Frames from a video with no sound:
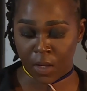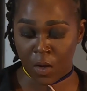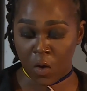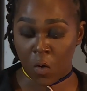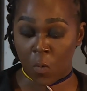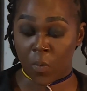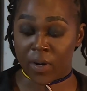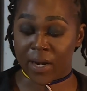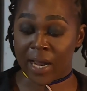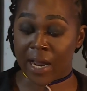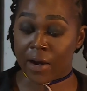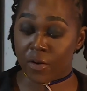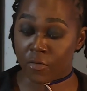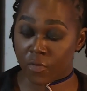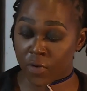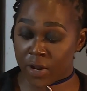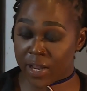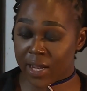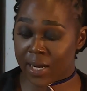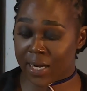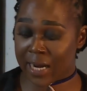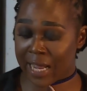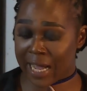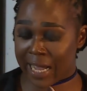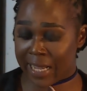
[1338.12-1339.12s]
When I
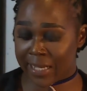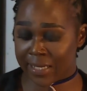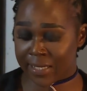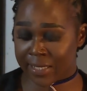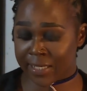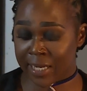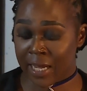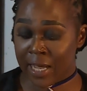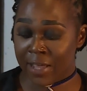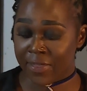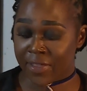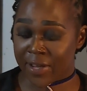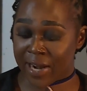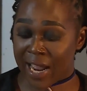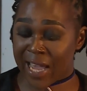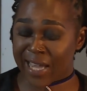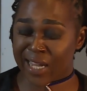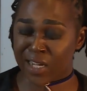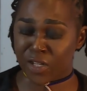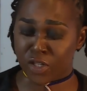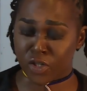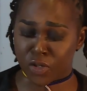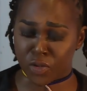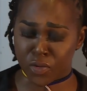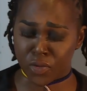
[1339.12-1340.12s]
realized that I
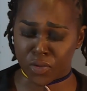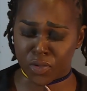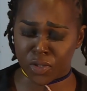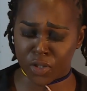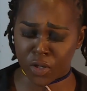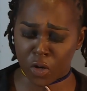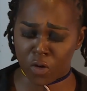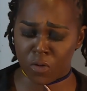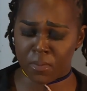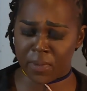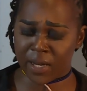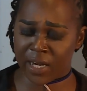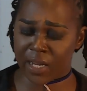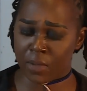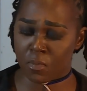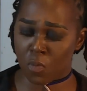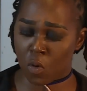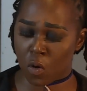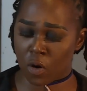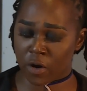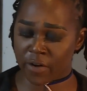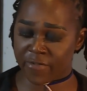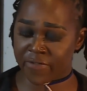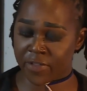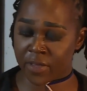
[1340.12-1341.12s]
can do so many
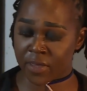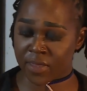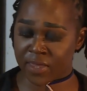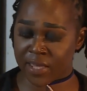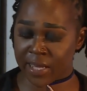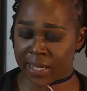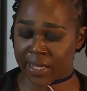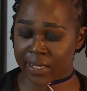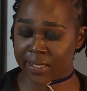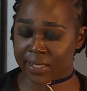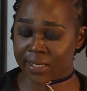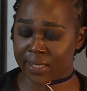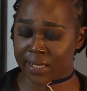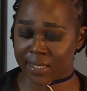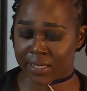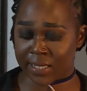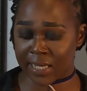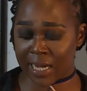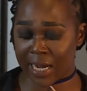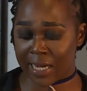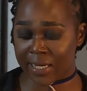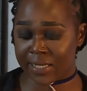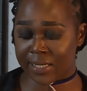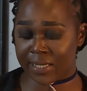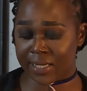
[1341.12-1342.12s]
more of the things
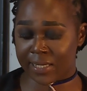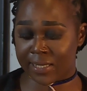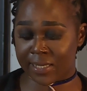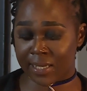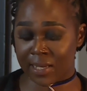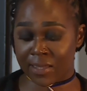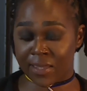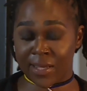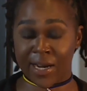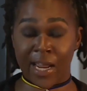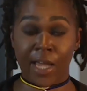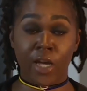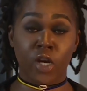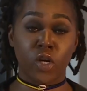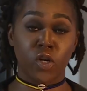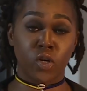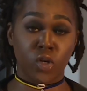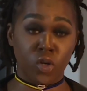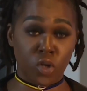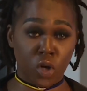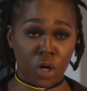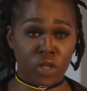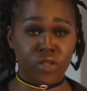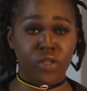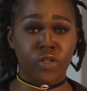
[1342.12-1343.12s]
society said that I could
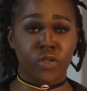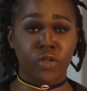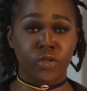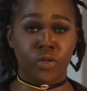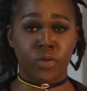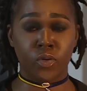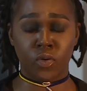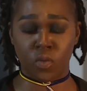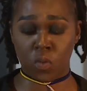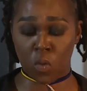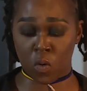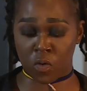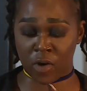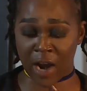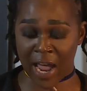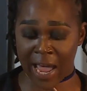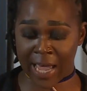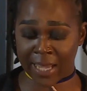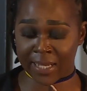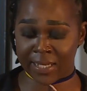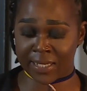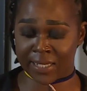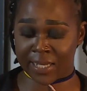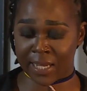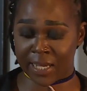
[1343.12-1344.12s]
not do or
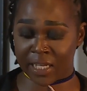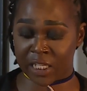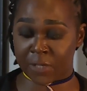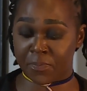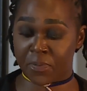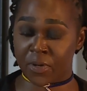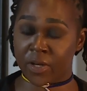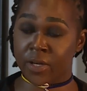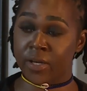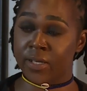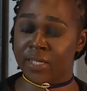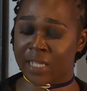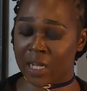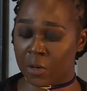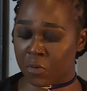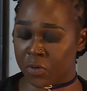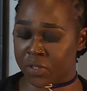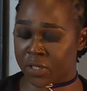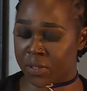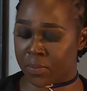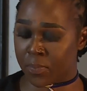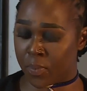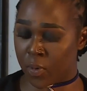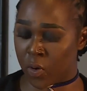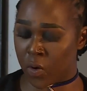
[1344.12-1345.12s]
access because I was
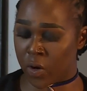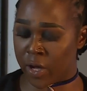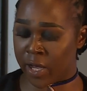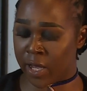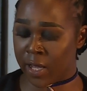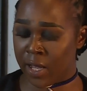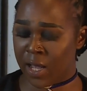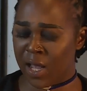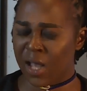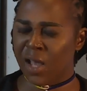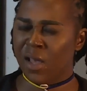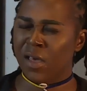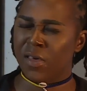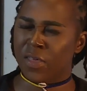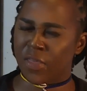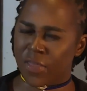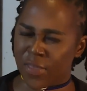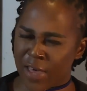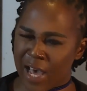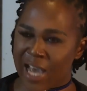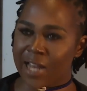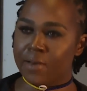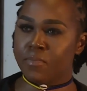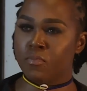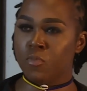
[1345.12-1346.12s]
a boy,
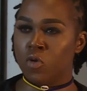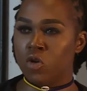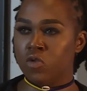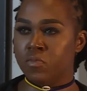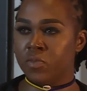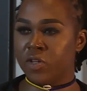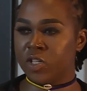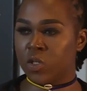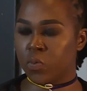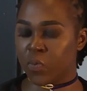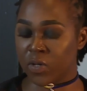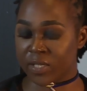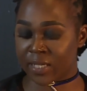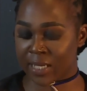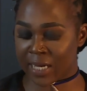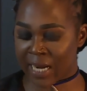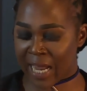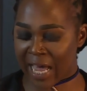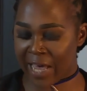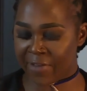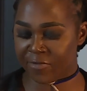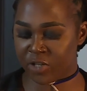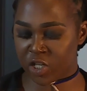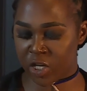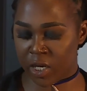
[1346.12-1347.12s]
that moment was
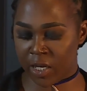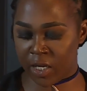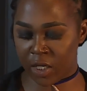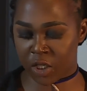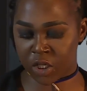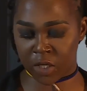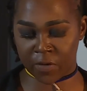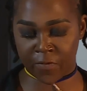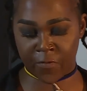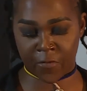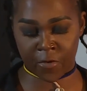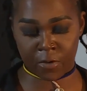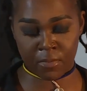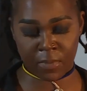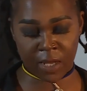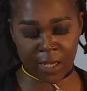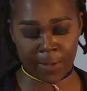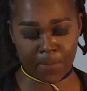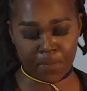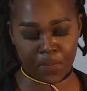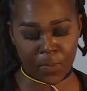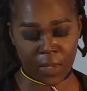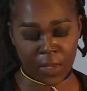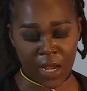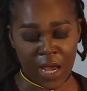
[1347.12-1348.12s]
life-changing for me.
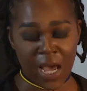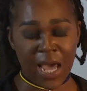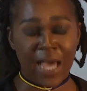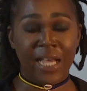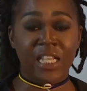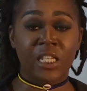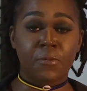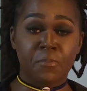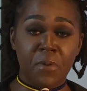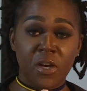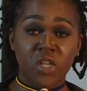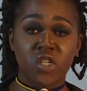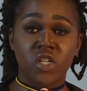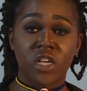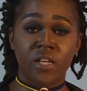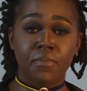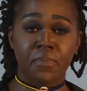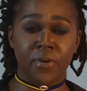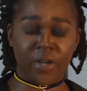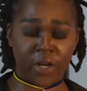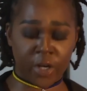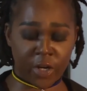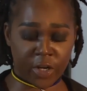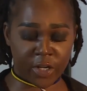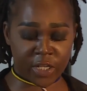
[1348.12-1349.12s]
Especially
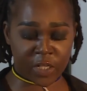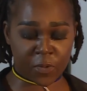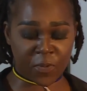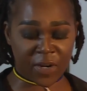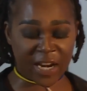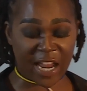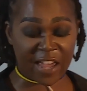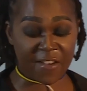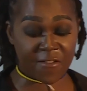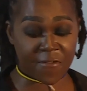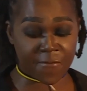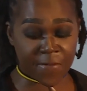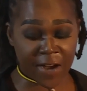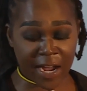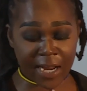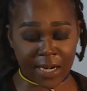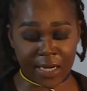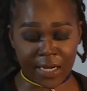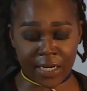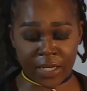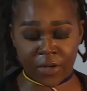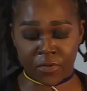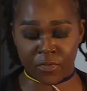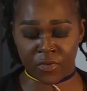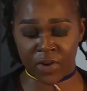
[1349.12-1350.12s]
because when I
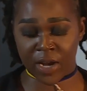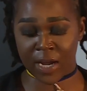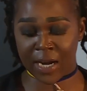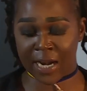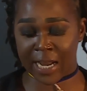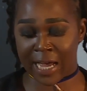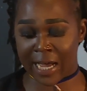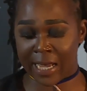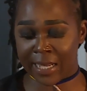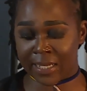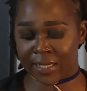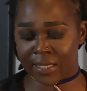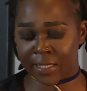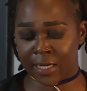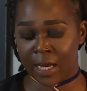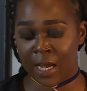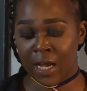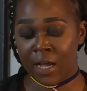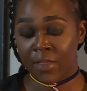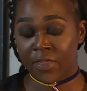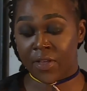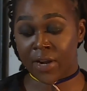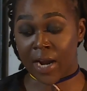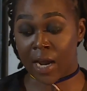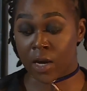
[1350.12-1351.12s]
finally realized
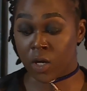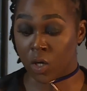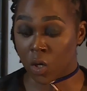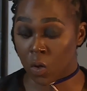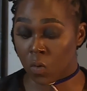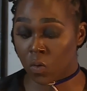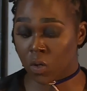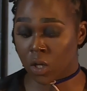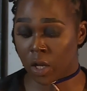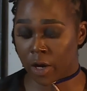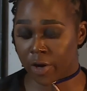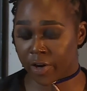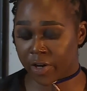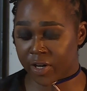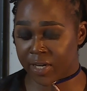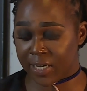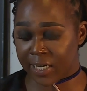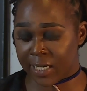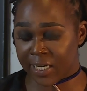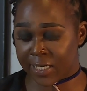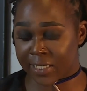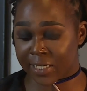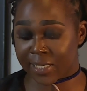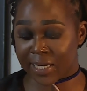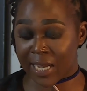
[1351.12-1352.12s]
that I no longer
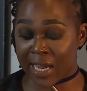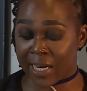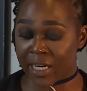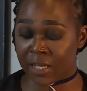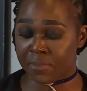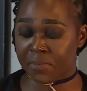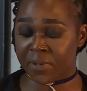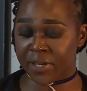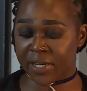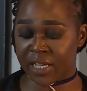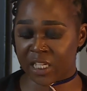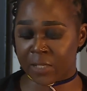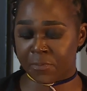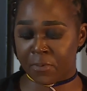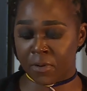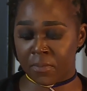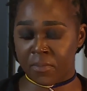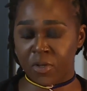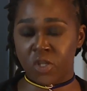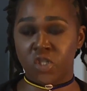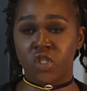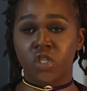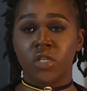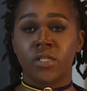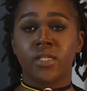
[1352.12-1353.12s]
needed anybody's
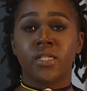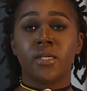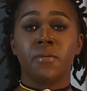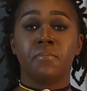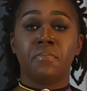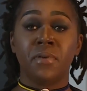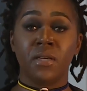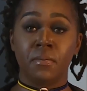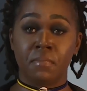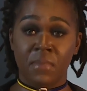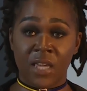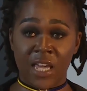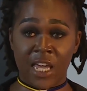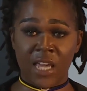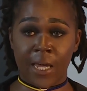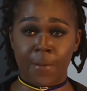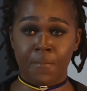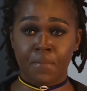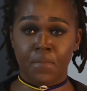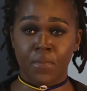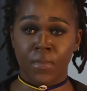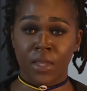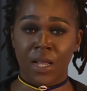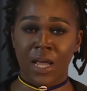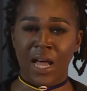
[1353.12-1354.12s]
permission to be me,
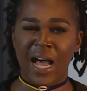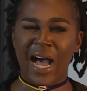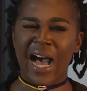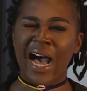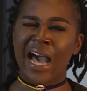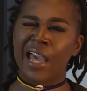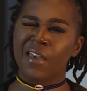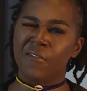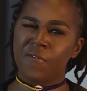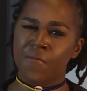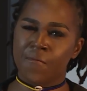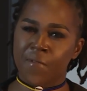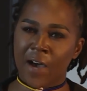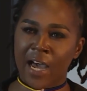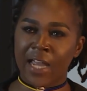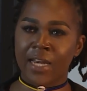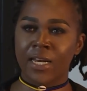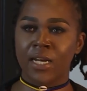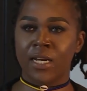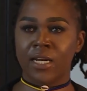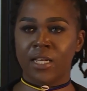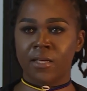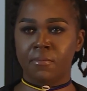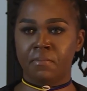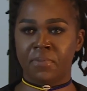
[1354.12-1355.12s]
I
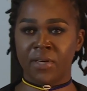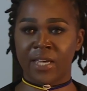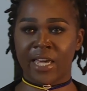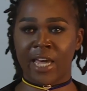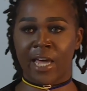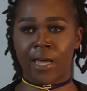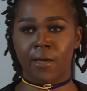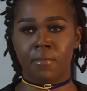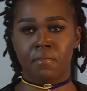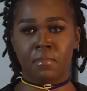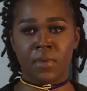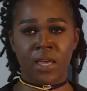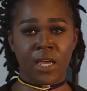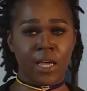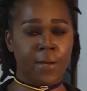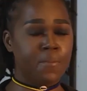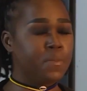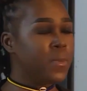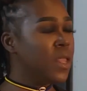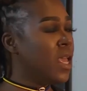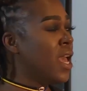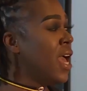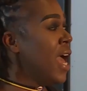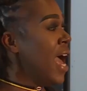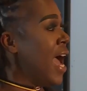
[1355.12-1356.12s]
finally became me.
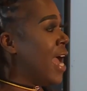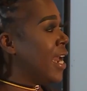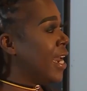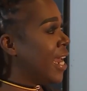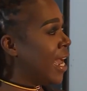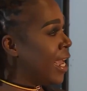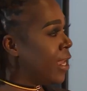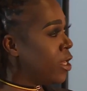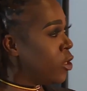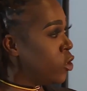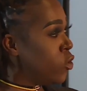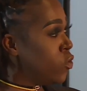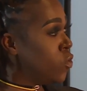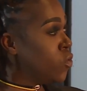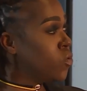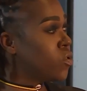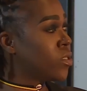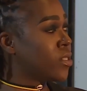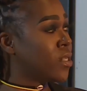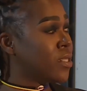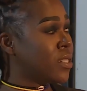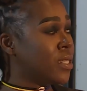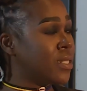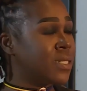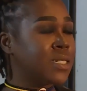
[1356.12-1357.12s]
And I
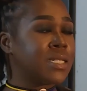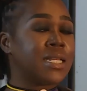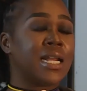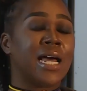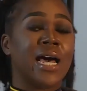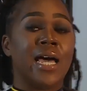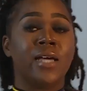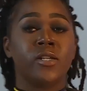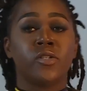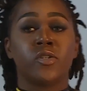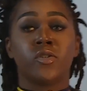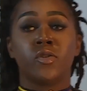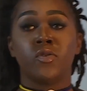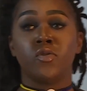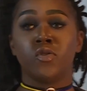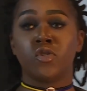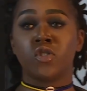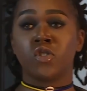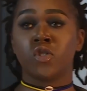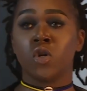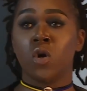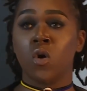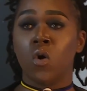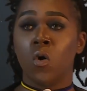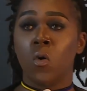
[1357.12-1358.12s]
used this slide to
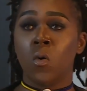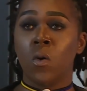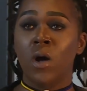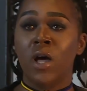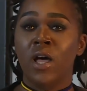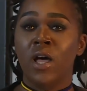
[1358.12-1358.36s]
show